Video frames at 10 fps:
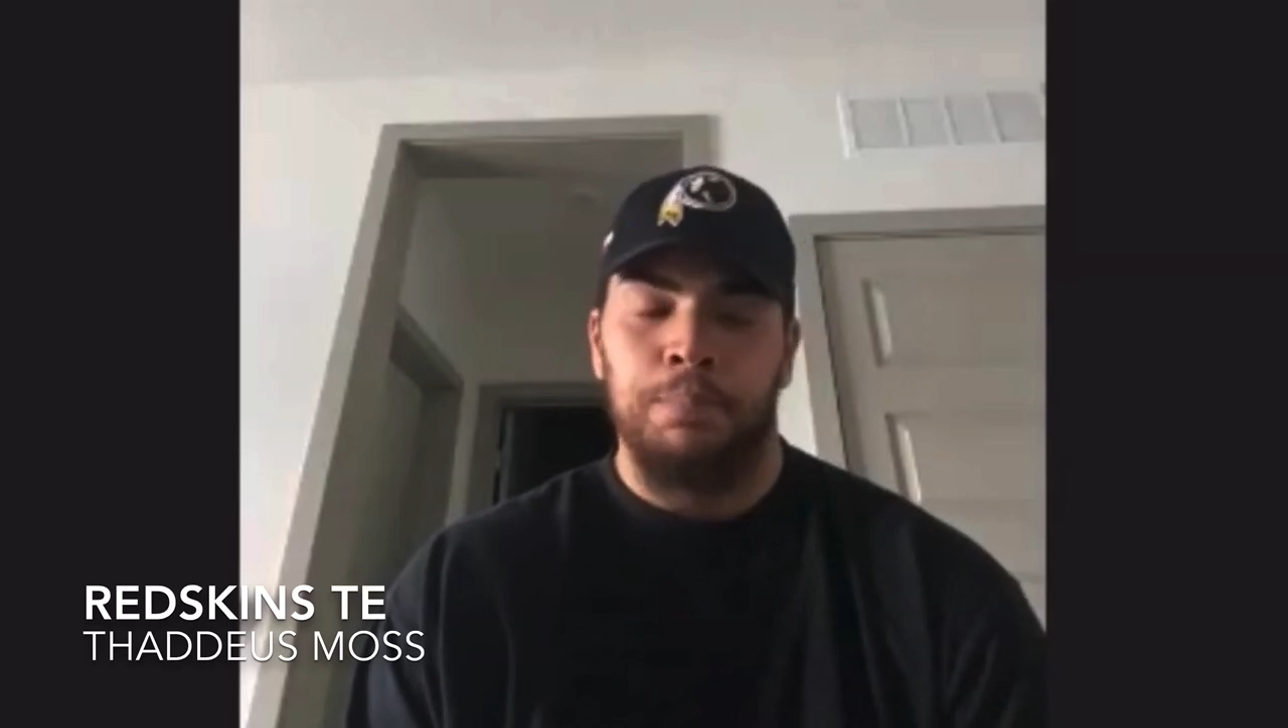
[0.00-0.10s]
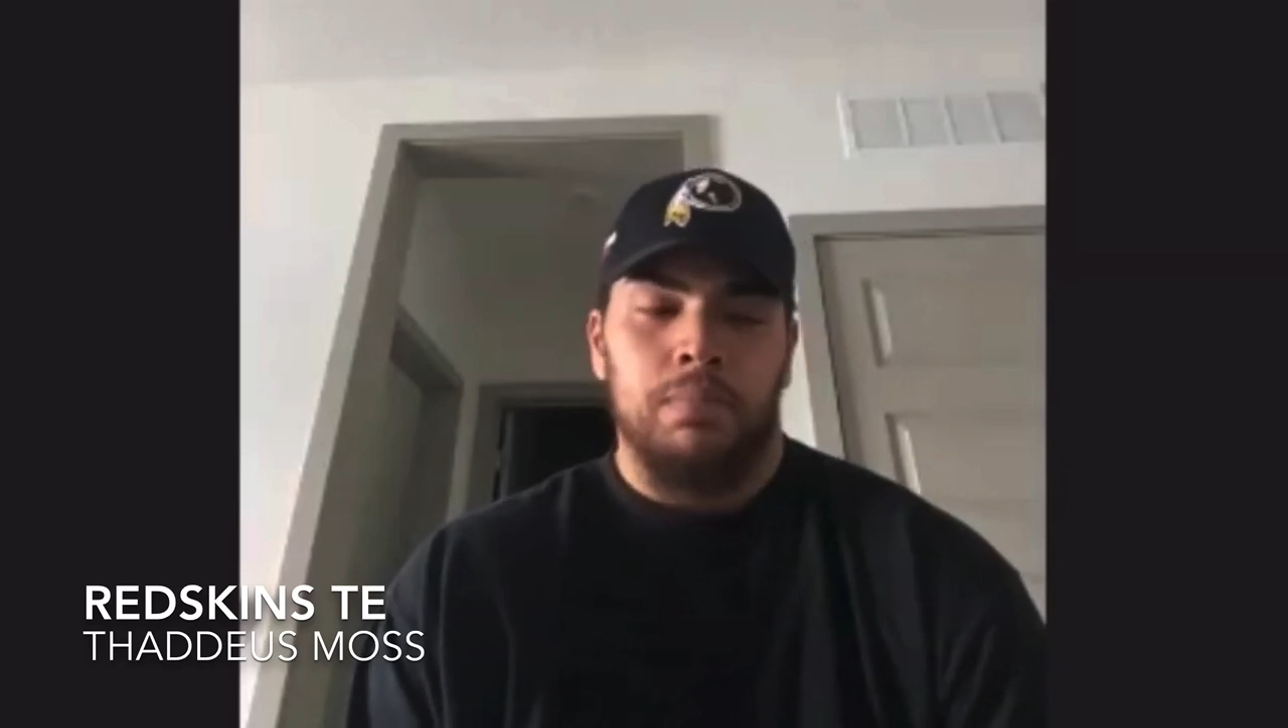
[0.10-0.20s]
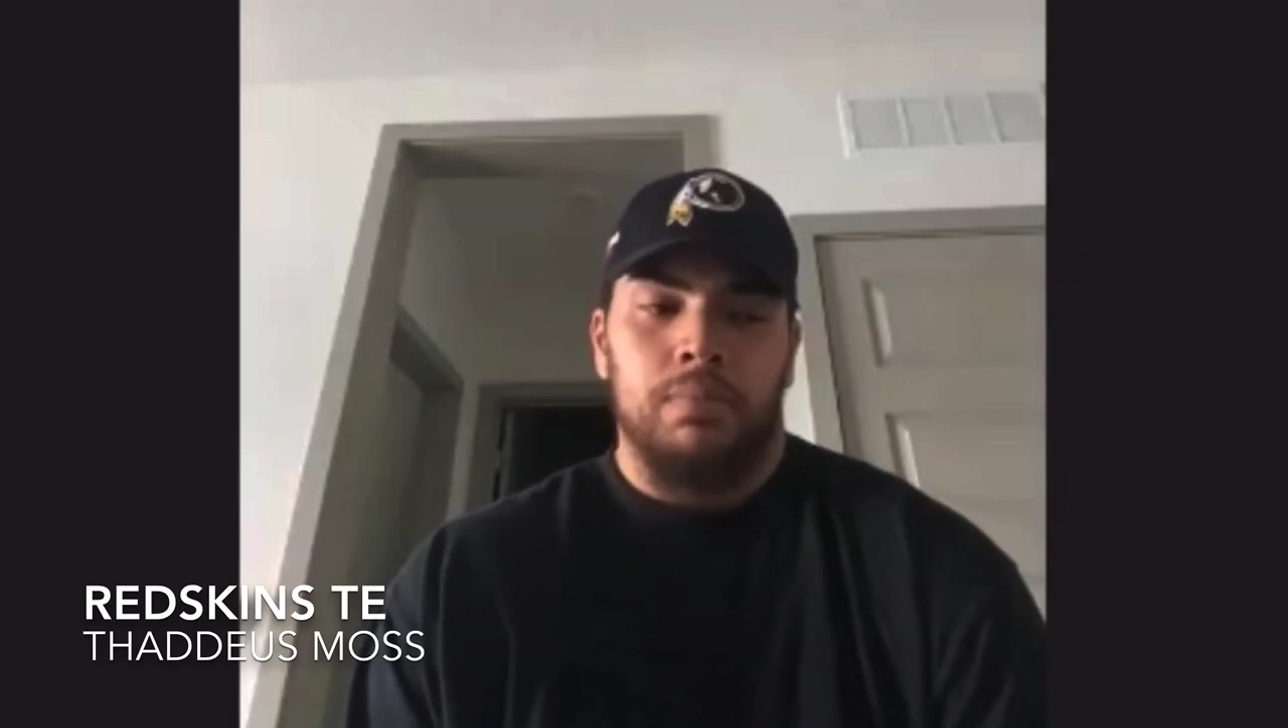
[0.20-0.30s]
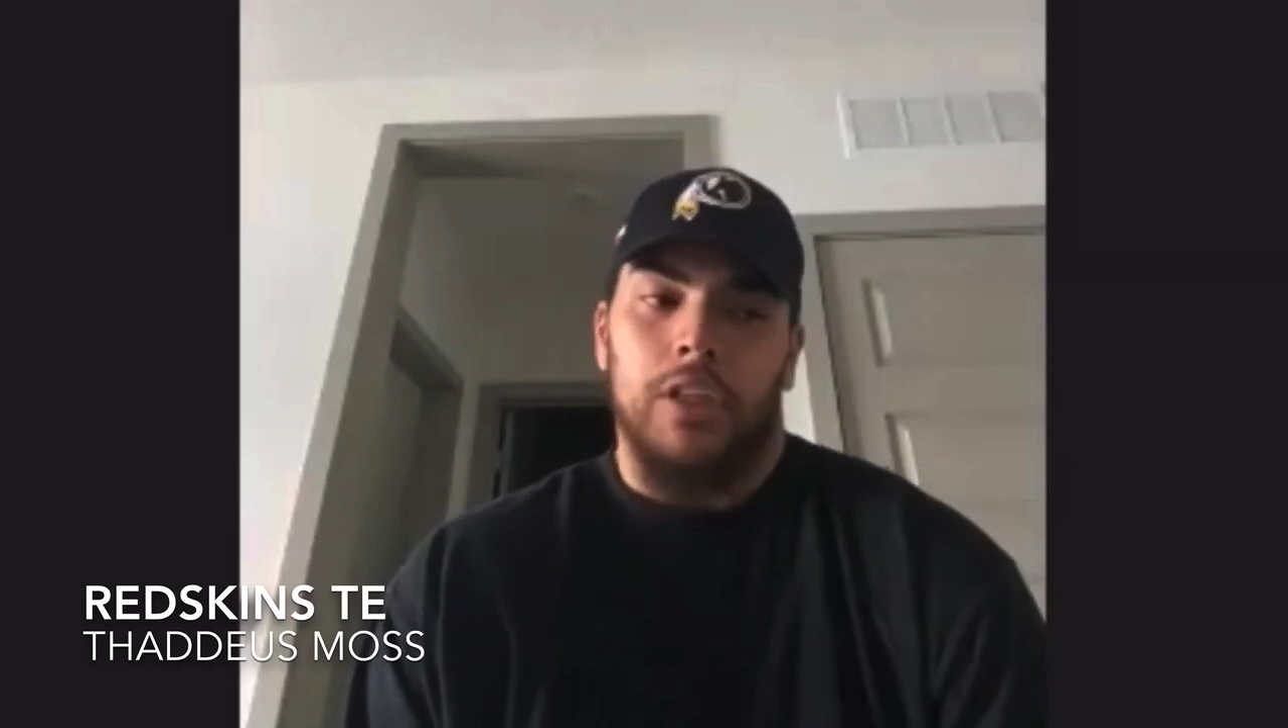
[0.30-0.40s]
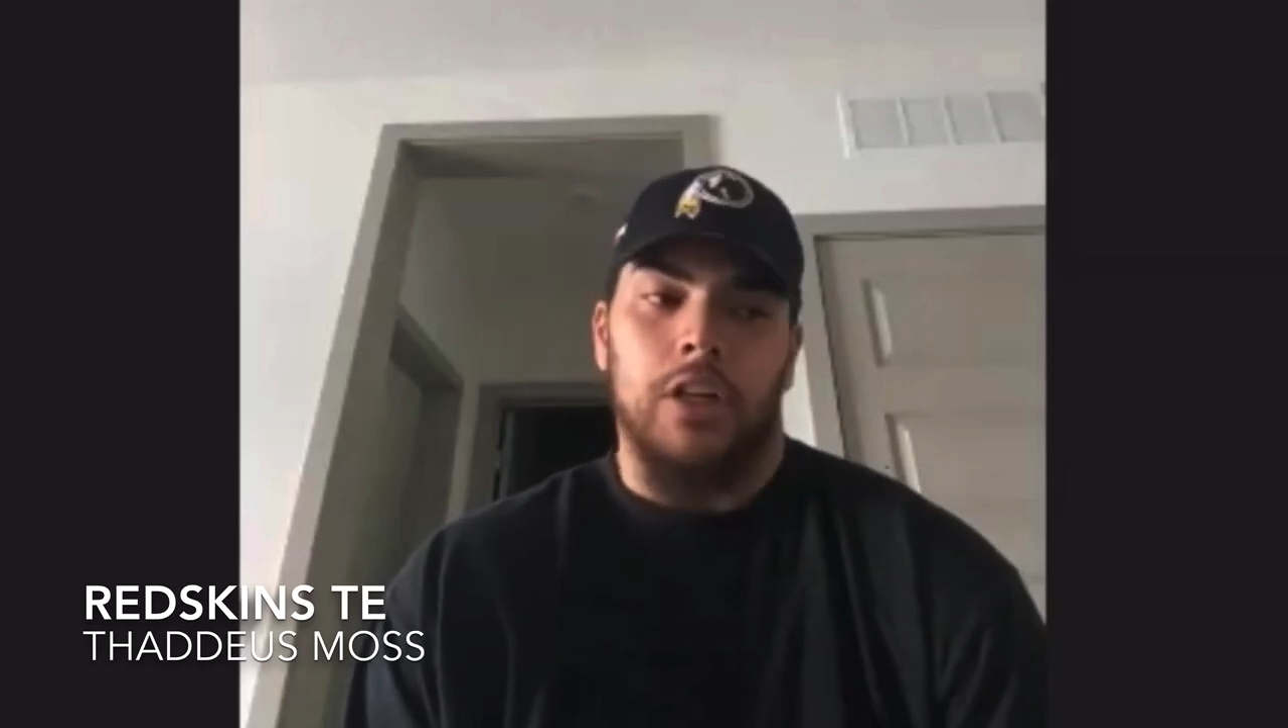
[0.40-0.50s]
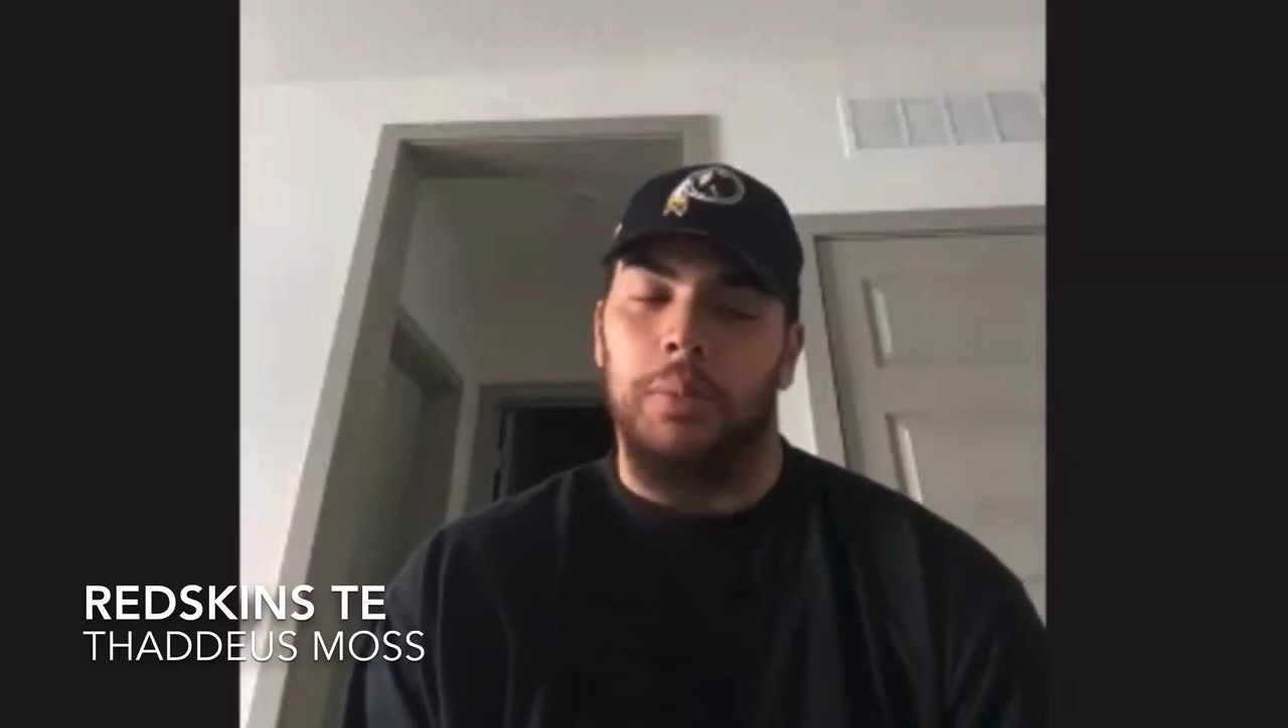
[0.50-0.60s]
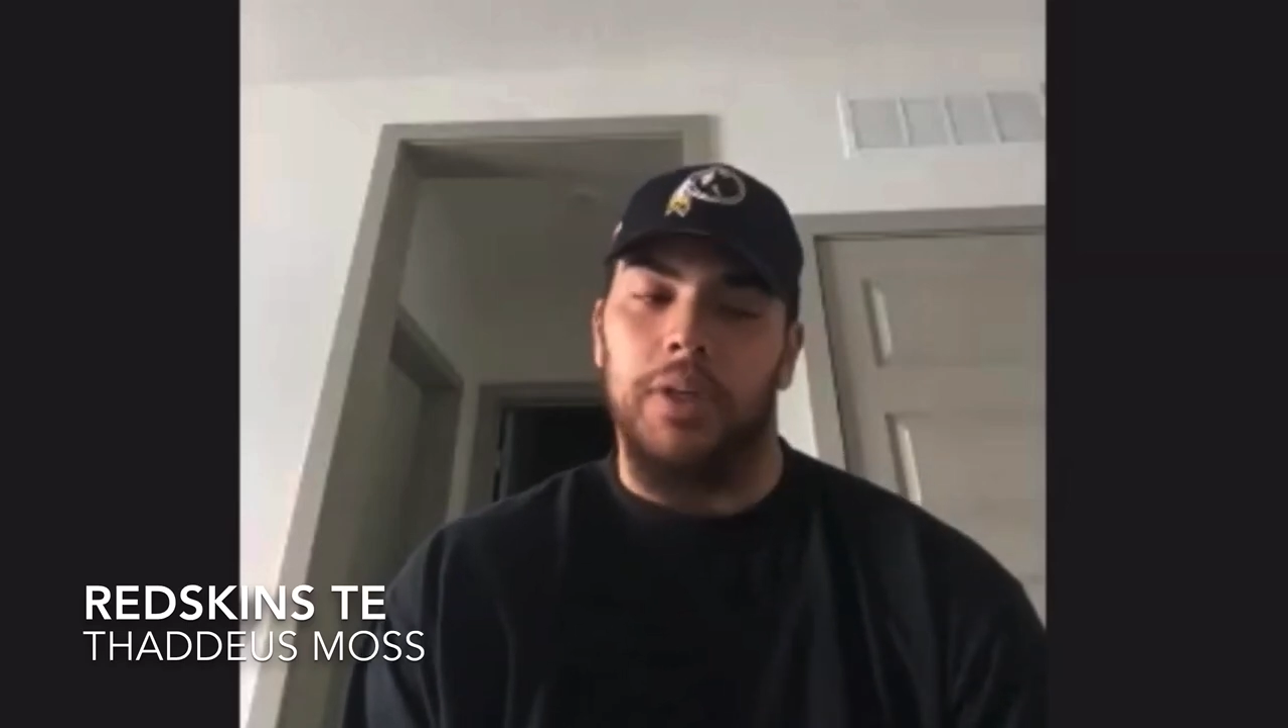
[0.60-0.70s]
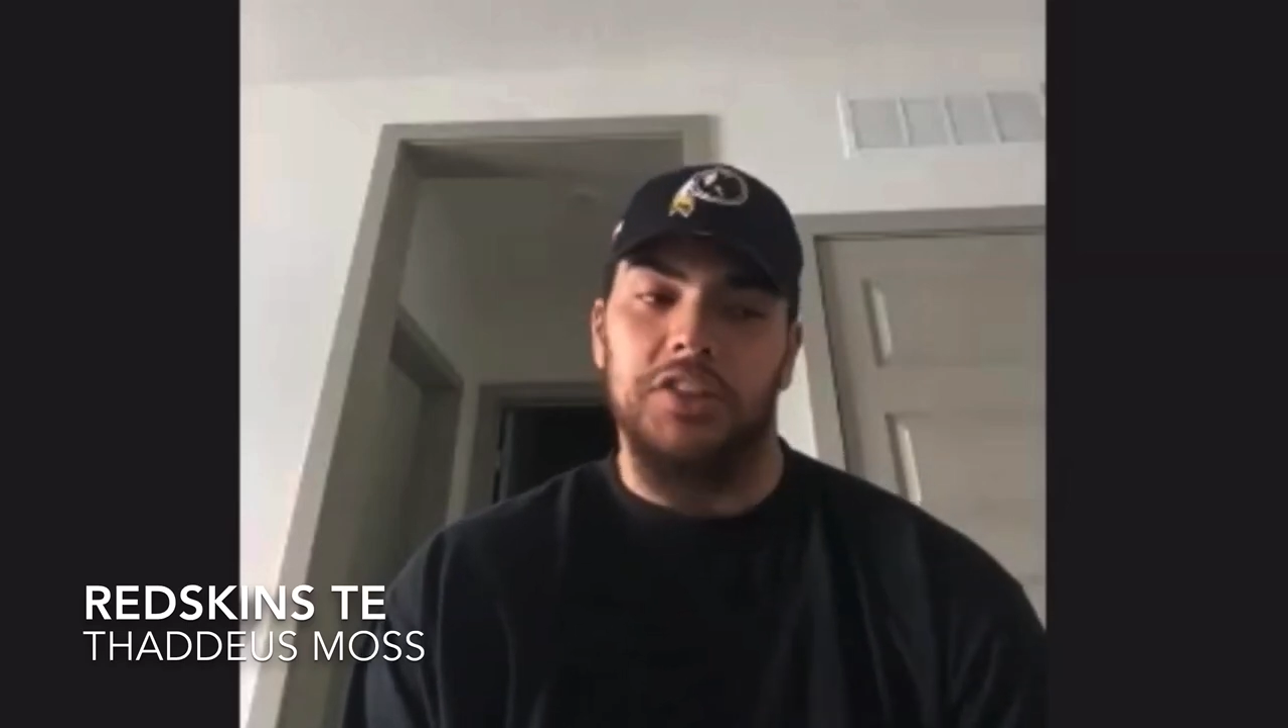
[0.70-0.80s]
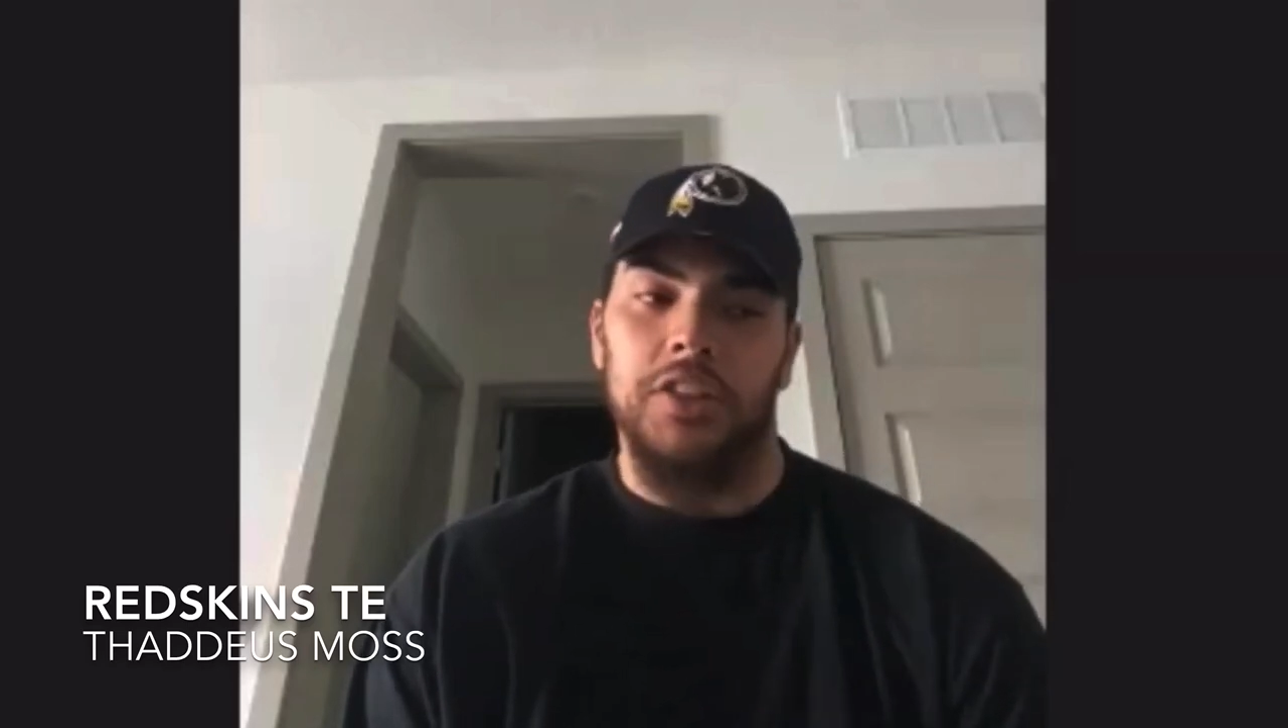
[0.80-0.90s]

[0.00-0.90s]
you know, but it's no,